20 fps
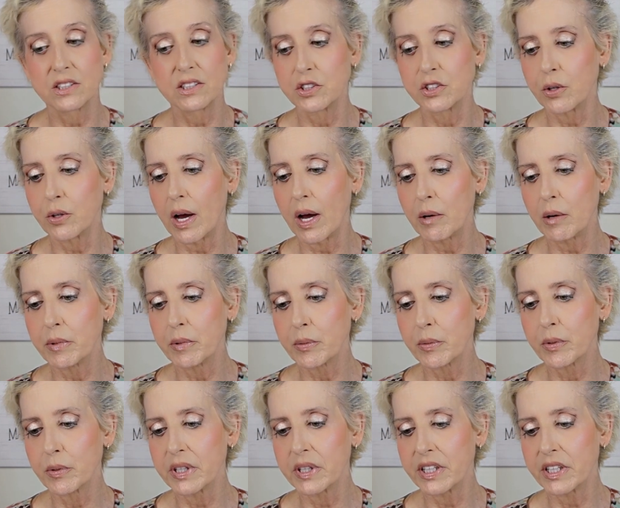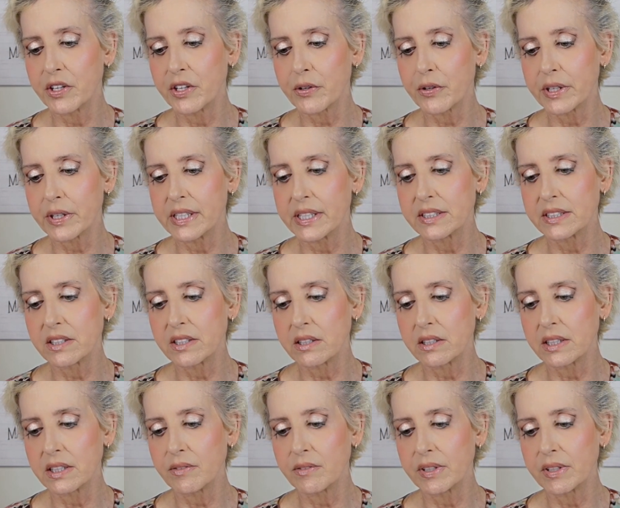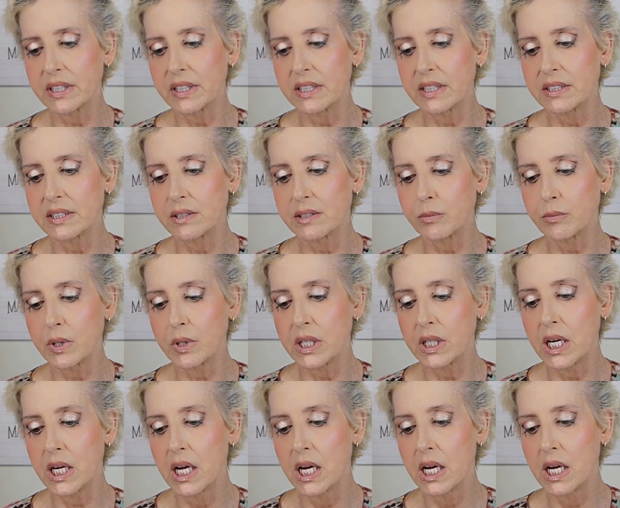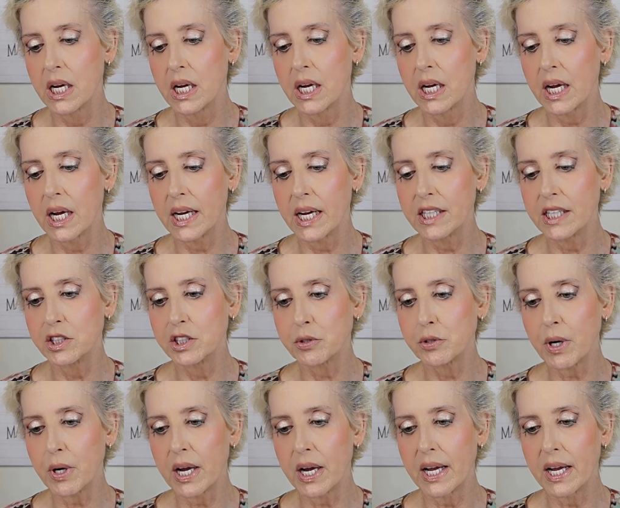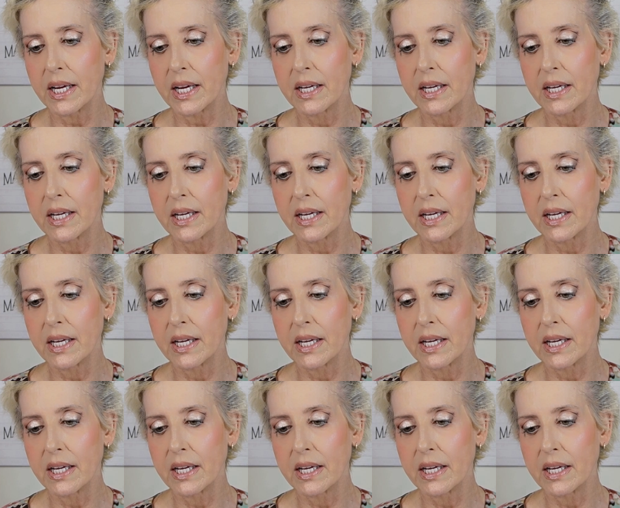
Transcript: So I'll be really curious on giving this one a try